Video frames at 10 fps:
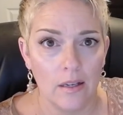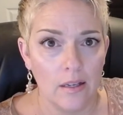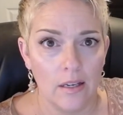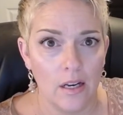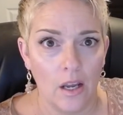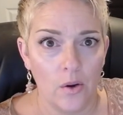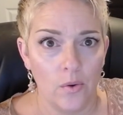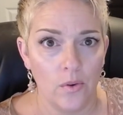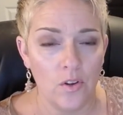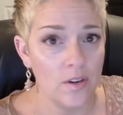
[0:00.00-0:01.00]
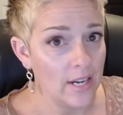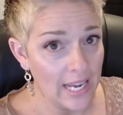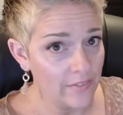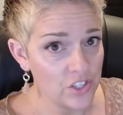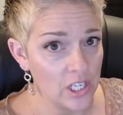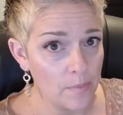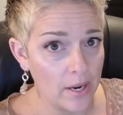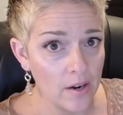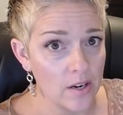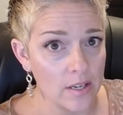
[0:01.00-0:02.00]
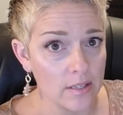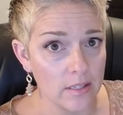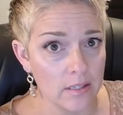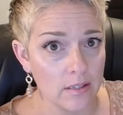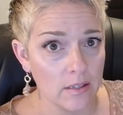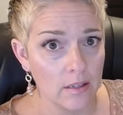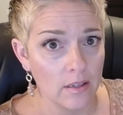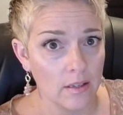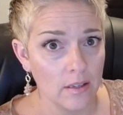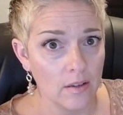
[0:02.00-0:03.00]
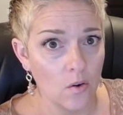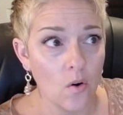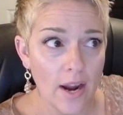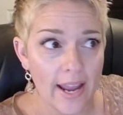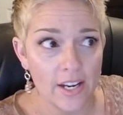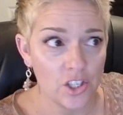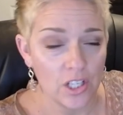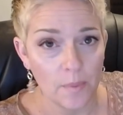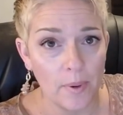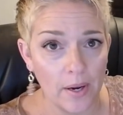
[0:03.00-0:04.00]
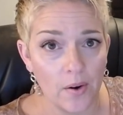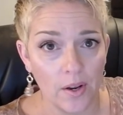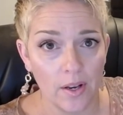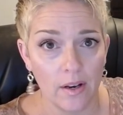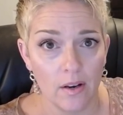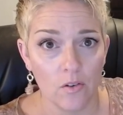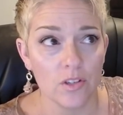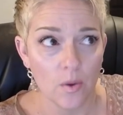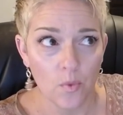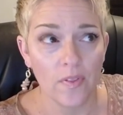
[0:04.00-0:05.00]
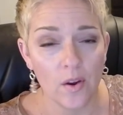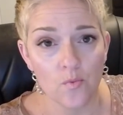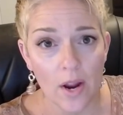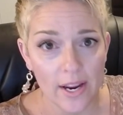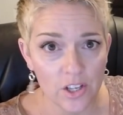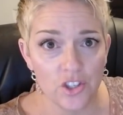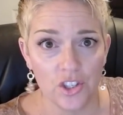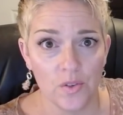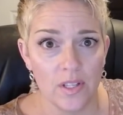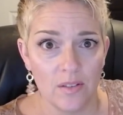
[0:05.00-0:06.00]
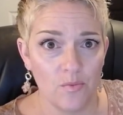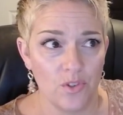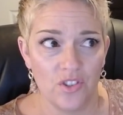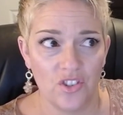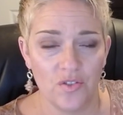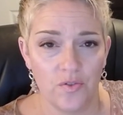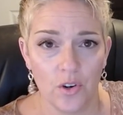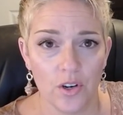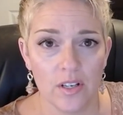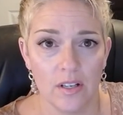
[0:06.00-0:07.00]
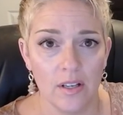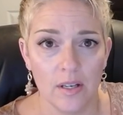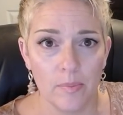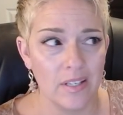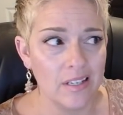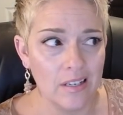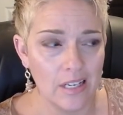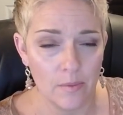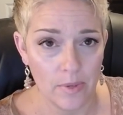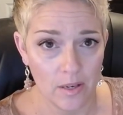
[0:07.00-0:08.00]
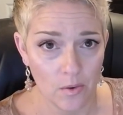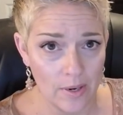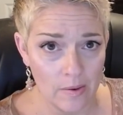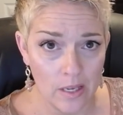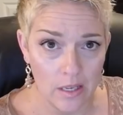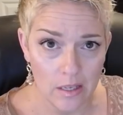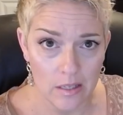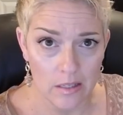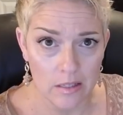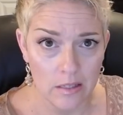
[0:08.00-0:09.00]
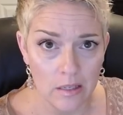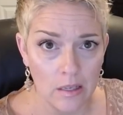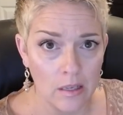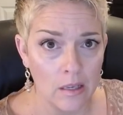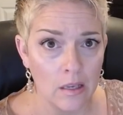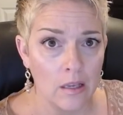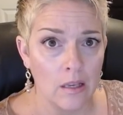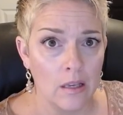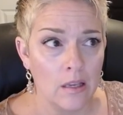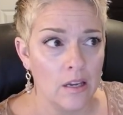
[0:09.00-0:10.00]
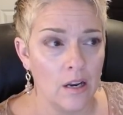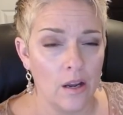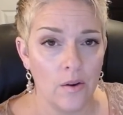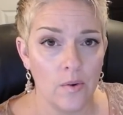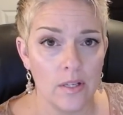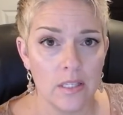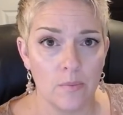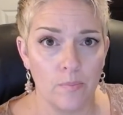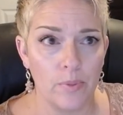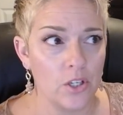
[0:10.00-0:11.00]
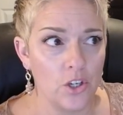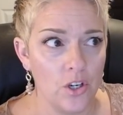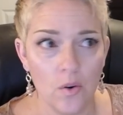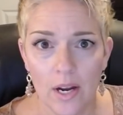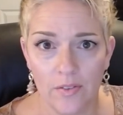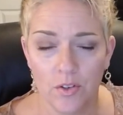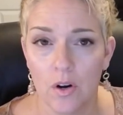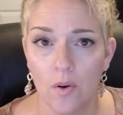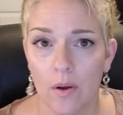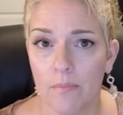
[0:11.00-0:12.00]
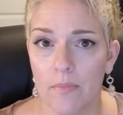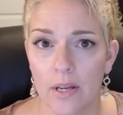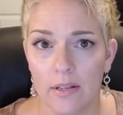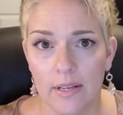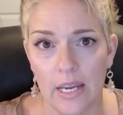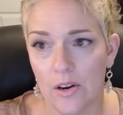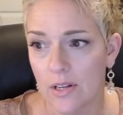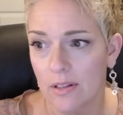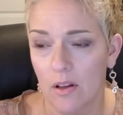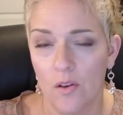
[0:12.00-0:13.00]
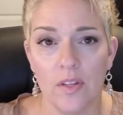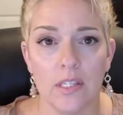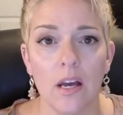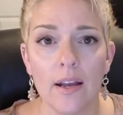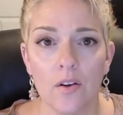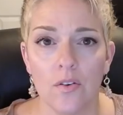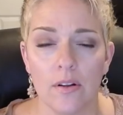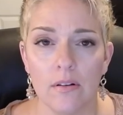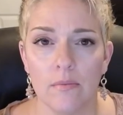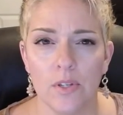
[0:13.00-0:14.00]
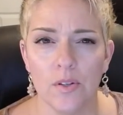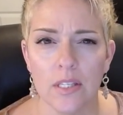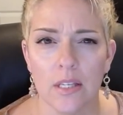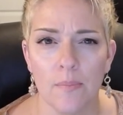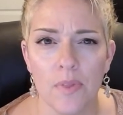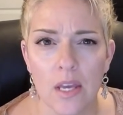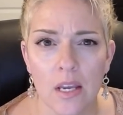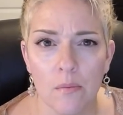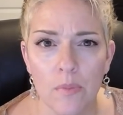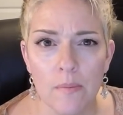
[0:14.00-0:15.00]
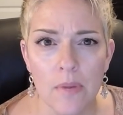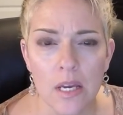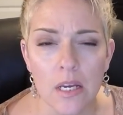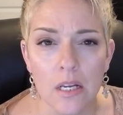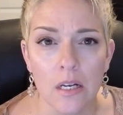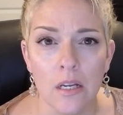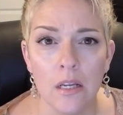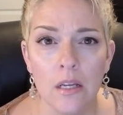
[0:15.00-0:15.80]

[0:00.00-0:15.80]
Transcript: you know, you can have shitty parents or a shitty parent or someone that raised you that was just fucked up and didn't need to be around kids you know it's but you don't have to grow up and carry on the cycle and do the same thing and be mean